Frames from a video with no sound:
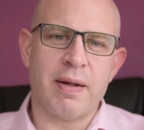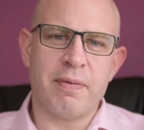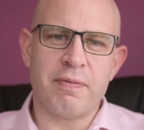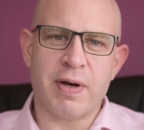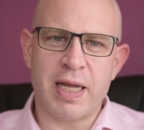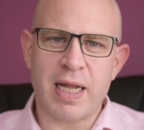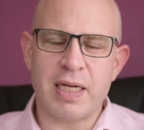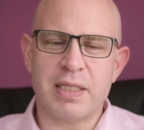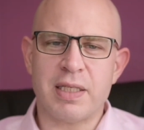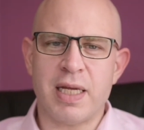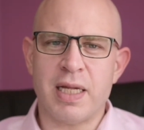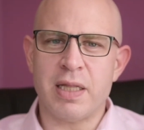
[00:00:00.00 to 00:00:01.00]

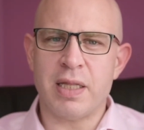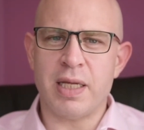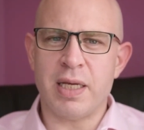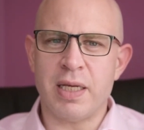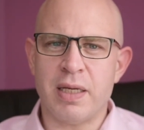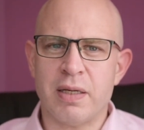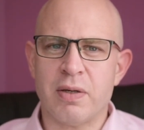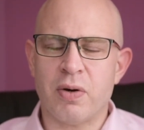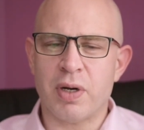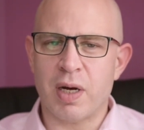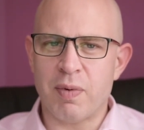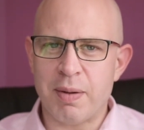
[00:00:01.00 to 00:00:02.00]
finance
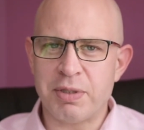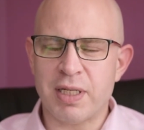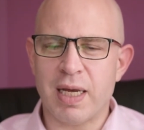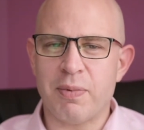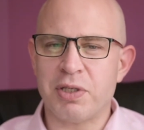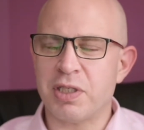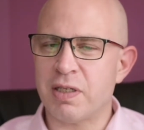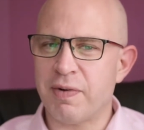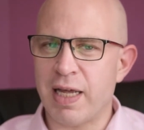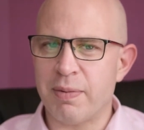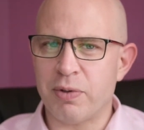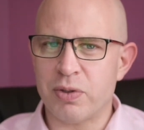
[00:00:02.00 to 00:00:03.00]
on our website, which is
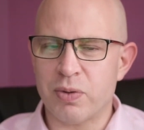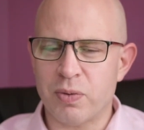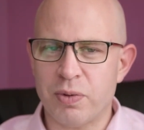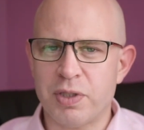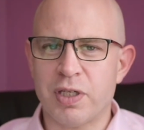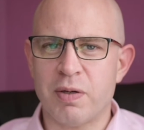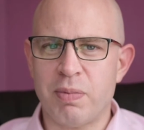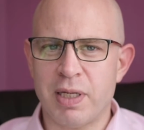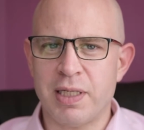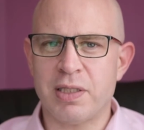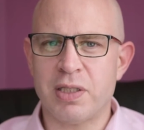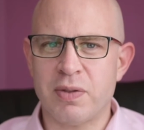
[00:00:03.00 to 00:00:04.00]
available to all, so
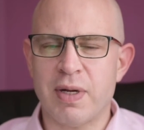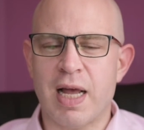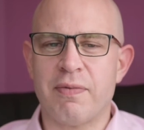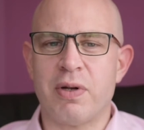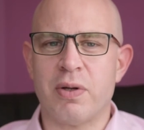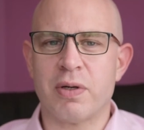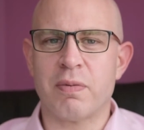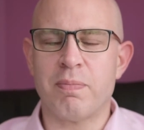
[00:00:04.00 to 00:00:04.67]
please do have a look.